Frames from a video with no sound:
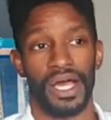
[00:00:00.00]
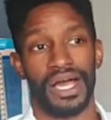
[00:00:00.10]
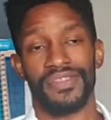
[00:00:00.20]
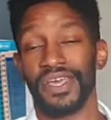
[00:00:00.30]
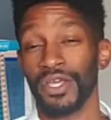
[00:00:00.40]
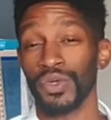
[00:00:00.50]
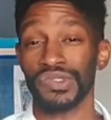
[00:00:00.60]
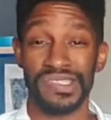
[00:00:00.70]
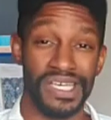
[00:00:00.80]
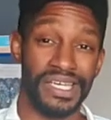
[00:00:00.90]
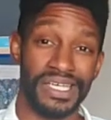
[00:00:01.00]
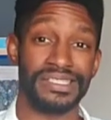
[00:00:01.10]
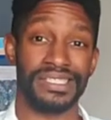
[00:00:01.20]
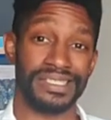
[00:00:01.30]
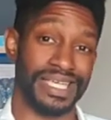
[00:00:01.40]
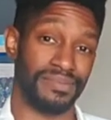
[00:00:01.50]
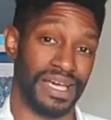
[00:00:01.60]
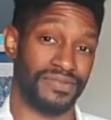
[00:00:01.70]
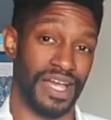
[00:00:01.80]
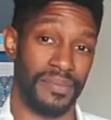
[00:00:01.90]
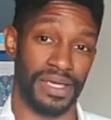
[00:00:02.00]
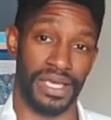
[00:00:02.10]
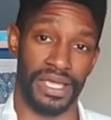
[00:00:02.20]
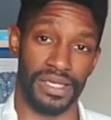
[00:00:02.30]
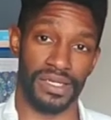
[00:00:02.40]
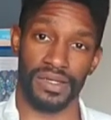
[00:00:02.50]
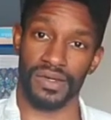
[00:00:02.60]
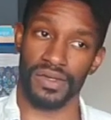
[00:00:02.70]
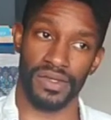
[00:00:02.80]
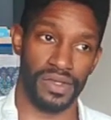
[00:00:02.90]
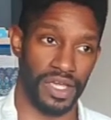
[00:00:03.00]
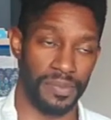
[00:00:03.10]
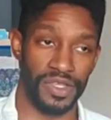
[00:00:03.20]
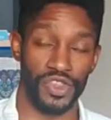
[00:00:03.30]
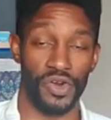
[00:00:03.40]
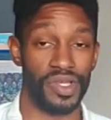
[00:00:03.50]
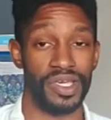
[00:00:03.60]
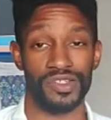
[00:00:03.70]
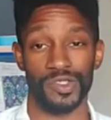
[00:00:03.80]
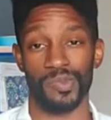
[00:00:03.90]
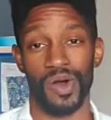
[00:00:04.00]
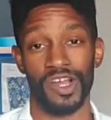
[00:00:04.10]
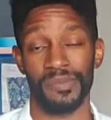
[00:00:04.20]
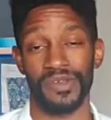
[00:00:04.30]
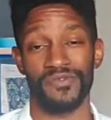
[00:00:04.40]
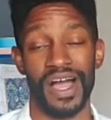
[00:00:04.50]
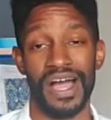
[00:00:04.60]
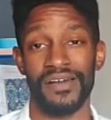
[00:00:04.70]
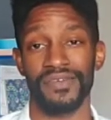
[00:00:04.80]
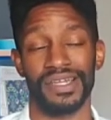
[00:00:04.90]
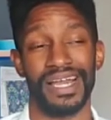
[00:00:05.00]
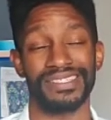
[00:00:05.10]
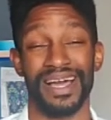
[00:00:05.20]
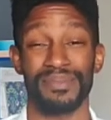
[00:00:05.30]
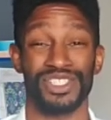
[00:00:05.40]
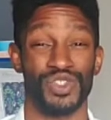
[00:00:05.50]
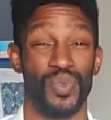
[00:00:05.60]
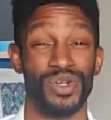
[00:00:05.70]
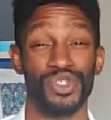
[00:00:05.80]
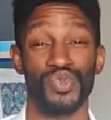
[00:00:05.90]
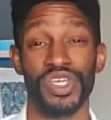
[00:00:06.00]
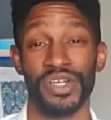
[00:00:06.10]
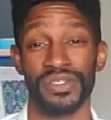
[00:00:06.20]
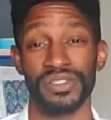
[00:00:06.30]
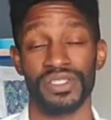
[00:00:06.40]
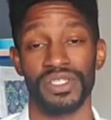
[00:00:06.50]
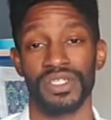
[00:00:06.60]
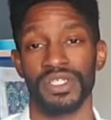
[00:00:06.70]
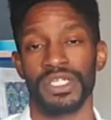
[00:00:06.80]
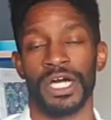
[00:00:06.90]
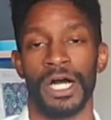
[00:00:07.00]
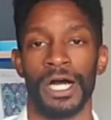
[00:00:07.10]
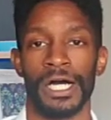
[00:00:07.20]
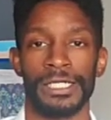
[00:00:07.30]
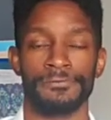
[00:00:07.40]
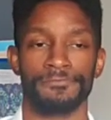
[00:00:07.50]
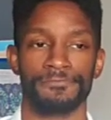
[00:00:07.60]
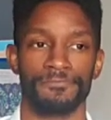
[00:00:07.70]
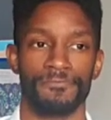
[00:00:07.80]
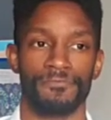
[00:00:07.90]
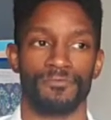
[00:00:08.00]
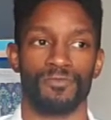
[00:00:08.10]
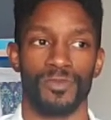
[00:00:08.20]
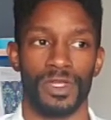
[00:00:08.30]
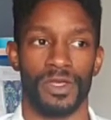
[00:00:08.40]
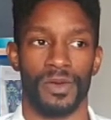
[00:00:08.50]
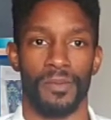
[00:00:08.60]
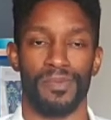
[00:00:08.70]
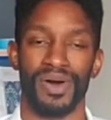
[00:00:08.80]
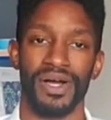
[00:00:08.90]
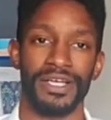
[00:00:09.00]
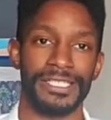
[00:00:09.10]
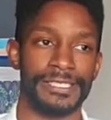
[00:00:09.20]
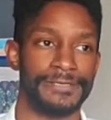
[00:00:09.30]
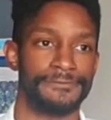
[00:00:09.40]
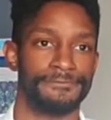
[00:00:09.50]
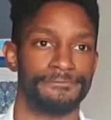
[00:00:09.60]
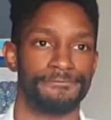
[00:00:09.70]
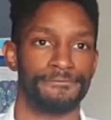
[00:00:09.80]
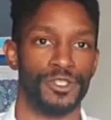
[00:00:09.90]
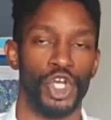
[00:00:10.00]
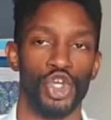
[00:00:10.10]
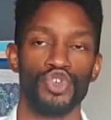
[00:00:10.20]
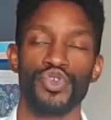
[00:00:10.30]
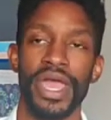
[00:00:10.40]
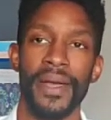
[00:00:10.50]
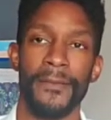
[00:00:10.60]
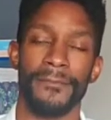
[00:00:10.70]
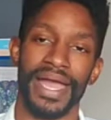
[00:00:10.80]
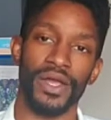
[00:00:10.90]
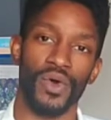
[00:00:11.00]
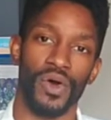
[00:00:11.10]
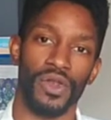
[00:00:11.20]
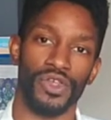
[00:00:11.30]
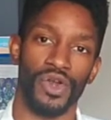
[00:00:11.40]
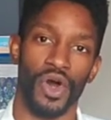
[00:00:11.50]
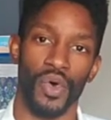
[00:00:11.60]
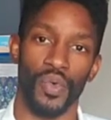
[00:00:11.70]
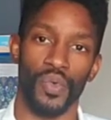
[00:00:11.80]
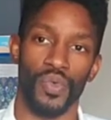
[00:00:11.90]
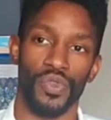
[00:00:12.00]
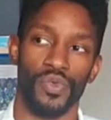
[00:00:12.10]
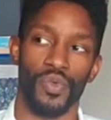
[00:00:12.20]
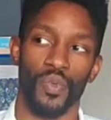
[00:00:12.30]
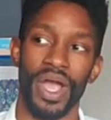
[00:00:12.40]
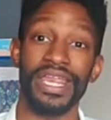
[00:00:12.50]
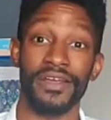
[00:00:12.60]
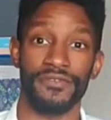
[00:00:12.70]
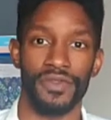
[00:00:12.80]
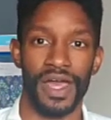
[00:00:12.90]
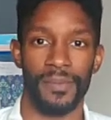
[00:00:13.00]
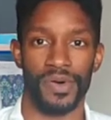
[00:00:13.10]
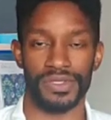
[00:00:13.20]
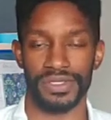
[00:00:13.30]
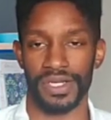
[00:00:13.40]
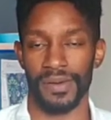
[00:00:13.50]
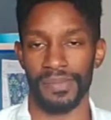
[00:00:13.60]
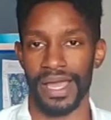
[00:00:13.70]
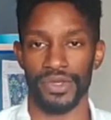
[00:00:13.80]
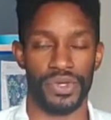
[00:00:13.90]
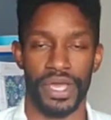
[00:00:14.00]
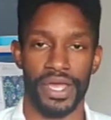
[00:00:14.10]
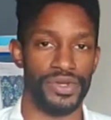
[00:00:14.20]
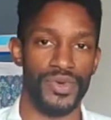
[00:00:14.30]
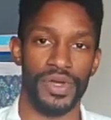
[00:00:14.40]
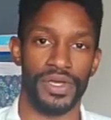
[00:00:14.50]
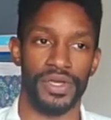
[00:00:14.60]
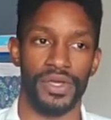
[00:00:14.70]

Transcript: I think usually it is in the same lifetime again. It could be 30 years apart, It could be five. A lot of times it's just one to two years. Um, but you know, you can't bank on, you know, waiting for that person to come back. You can't do it.